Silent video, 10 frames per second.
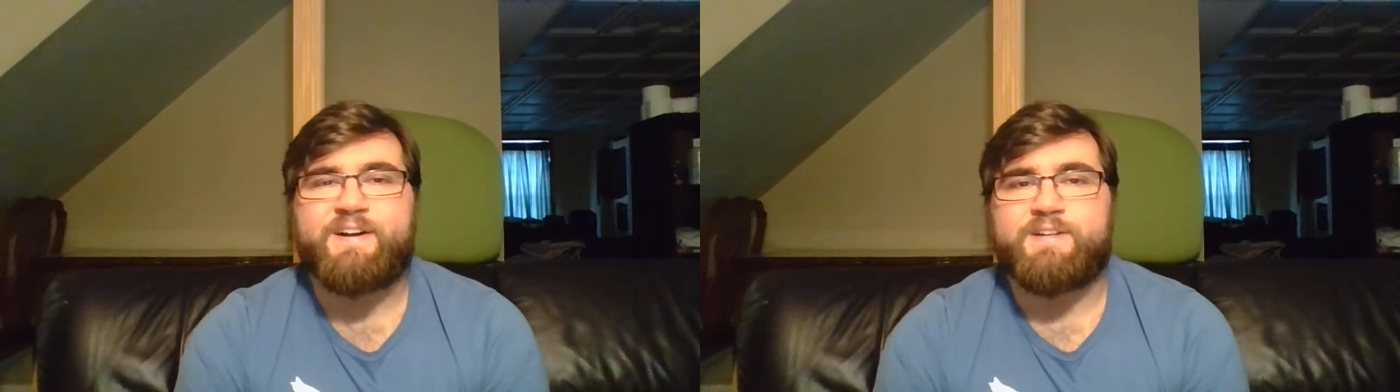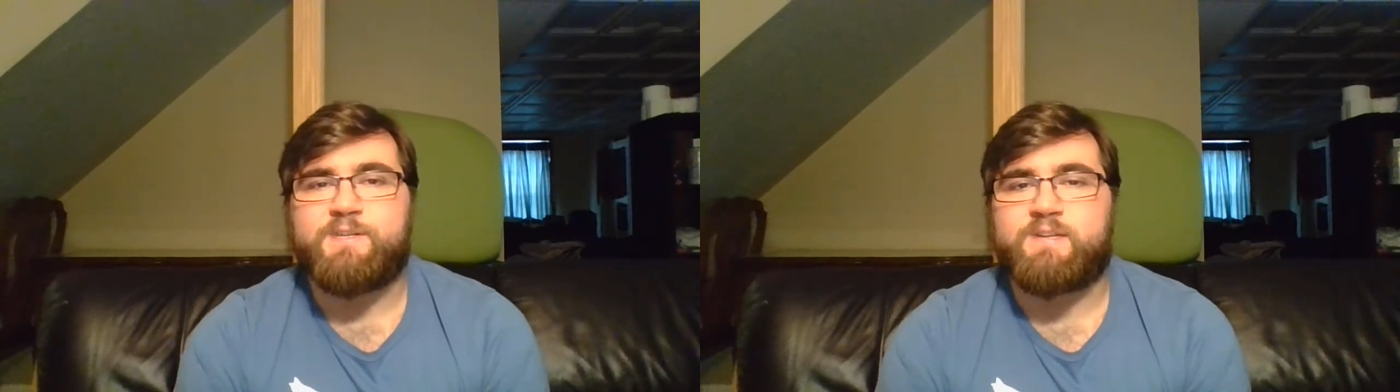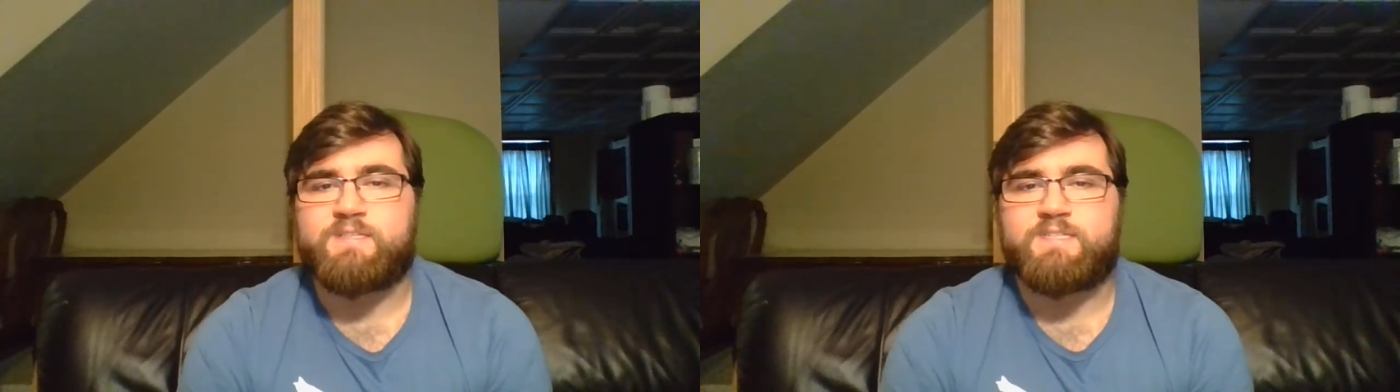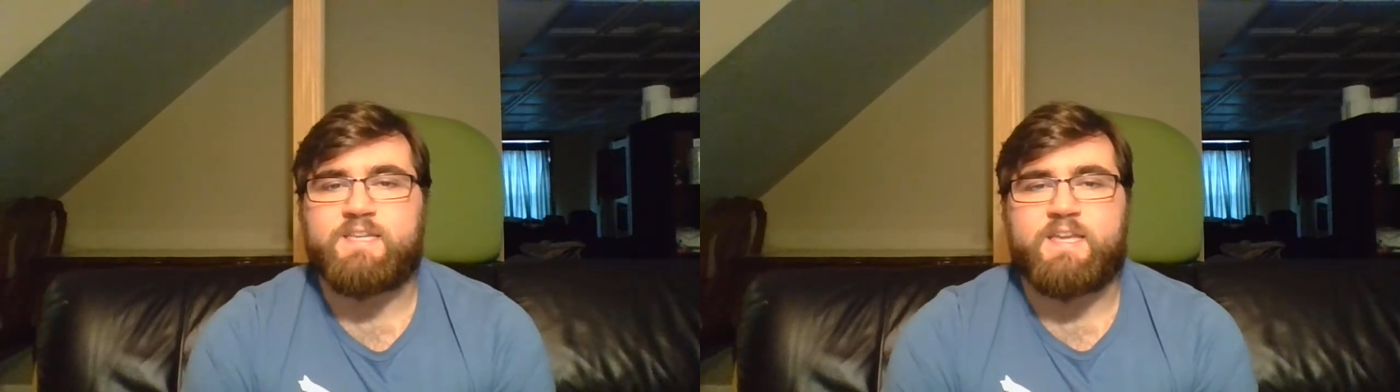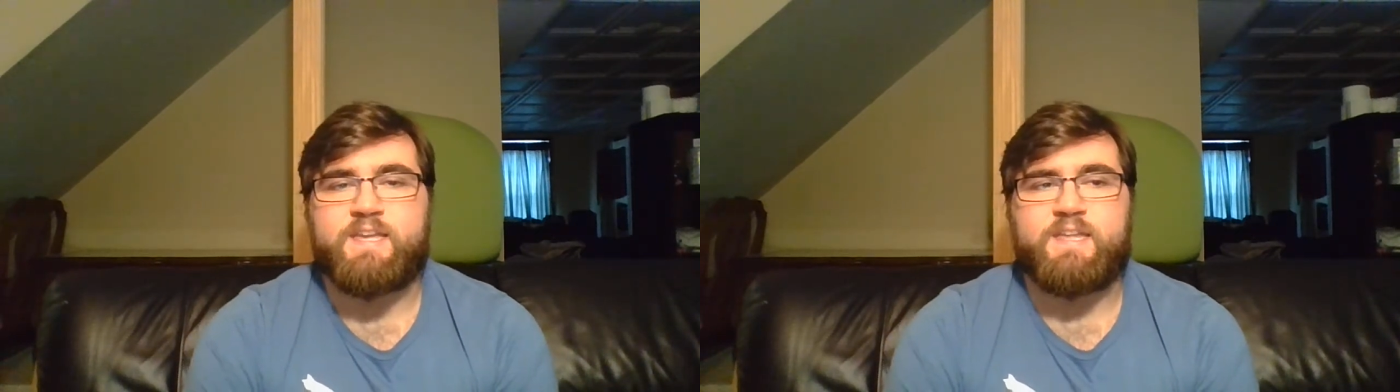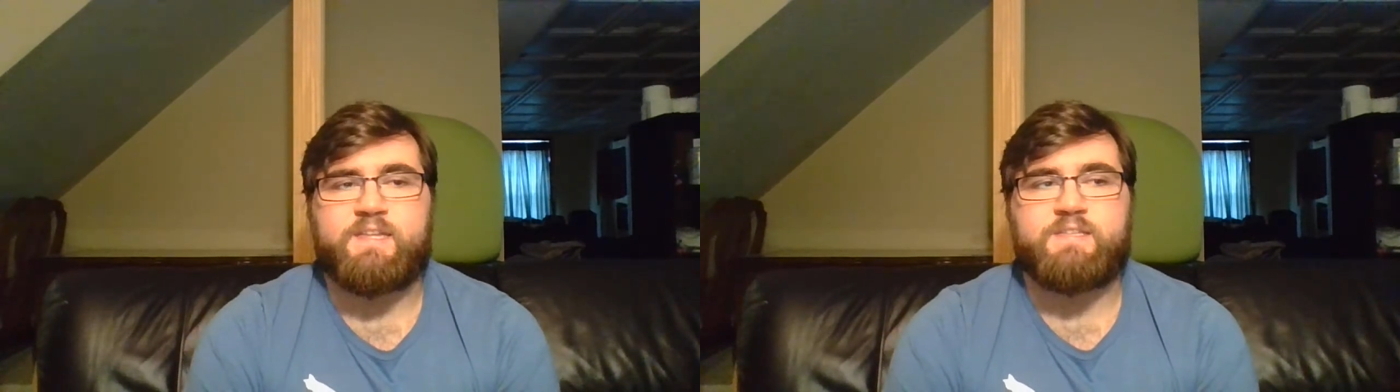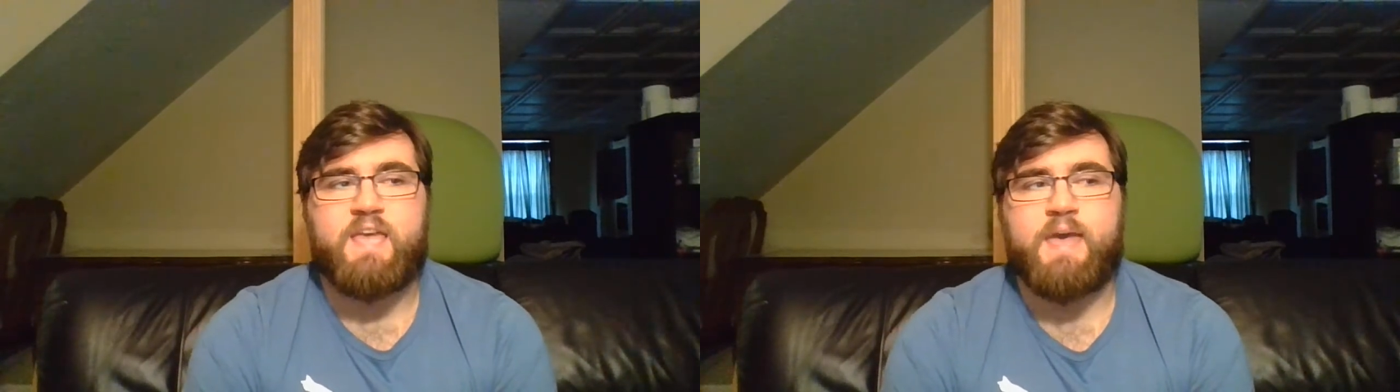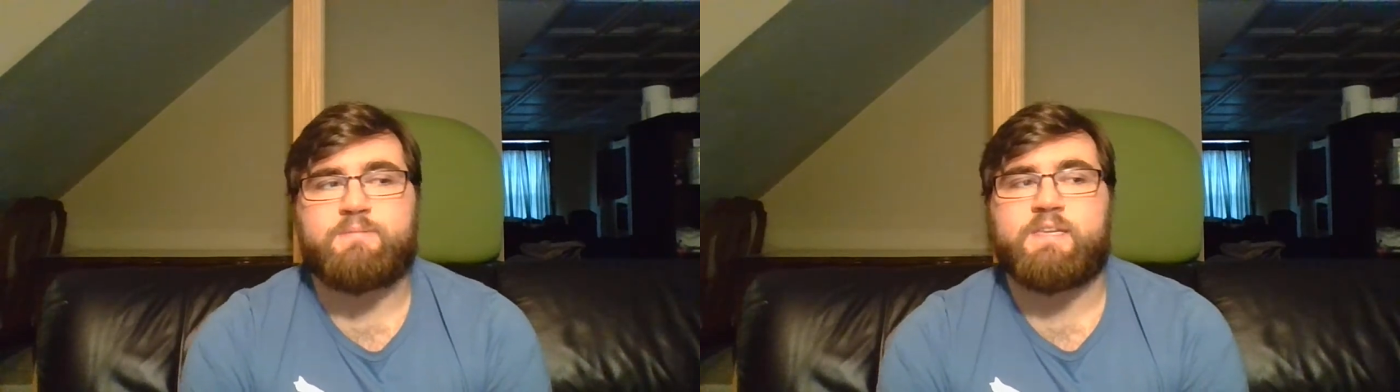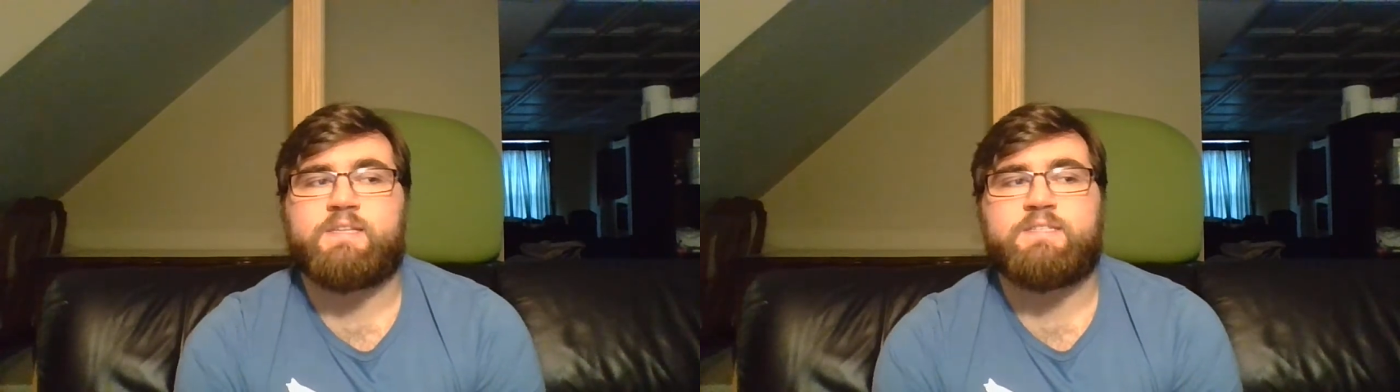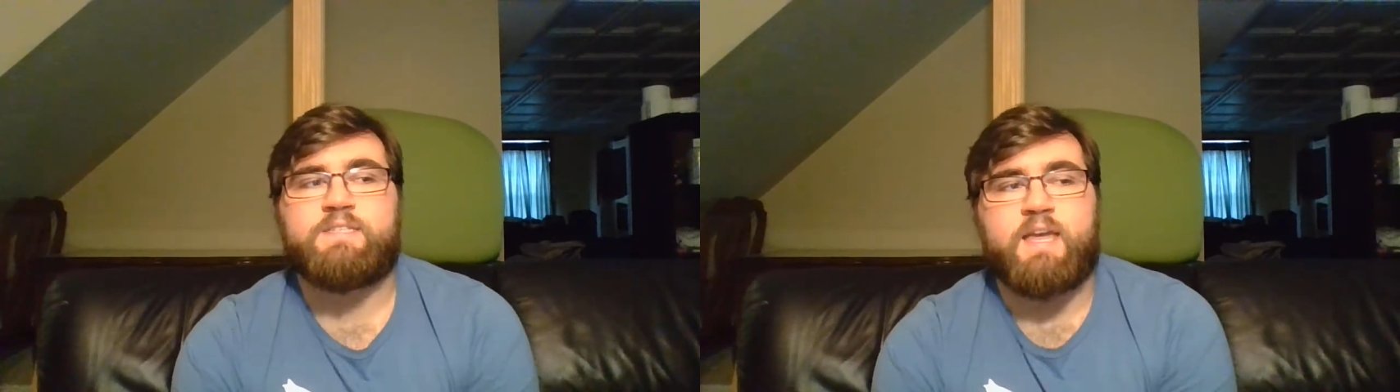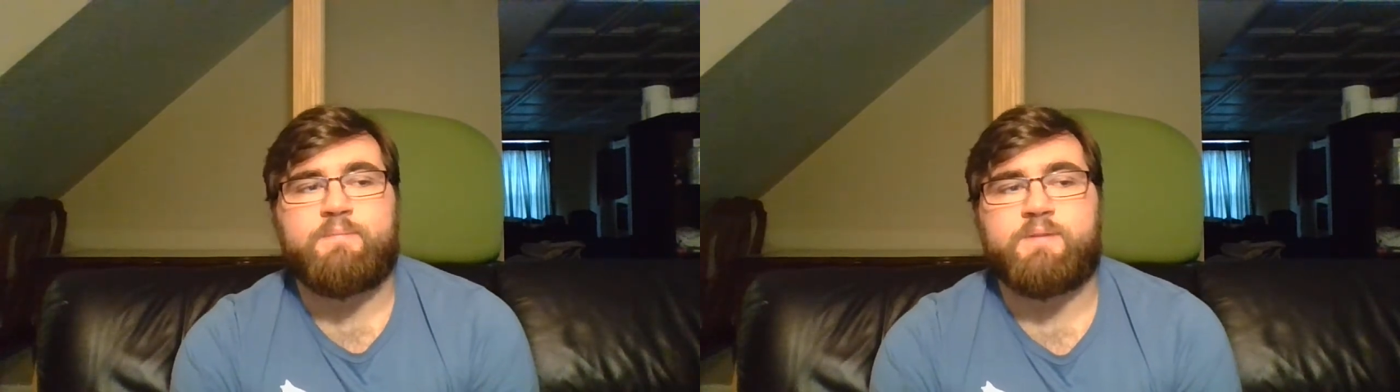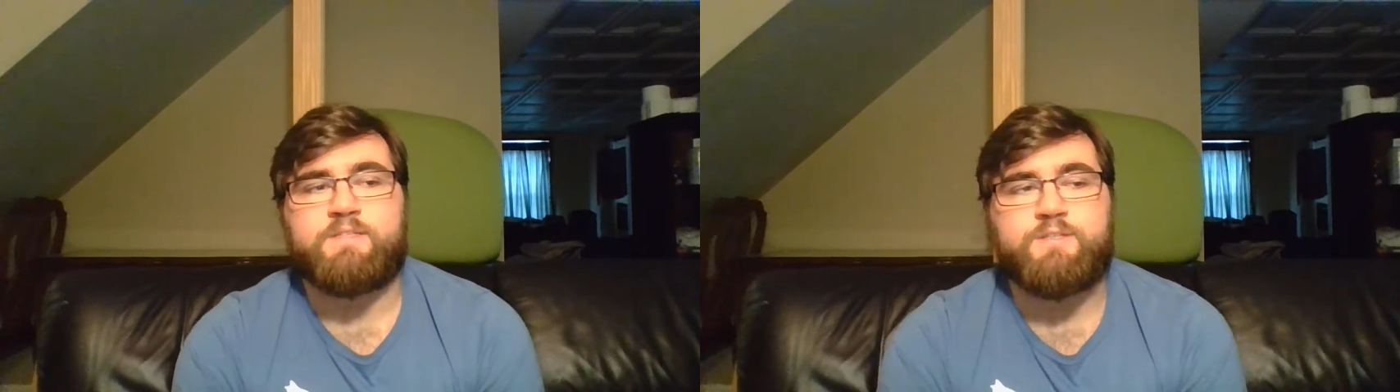You can see apps like Skype and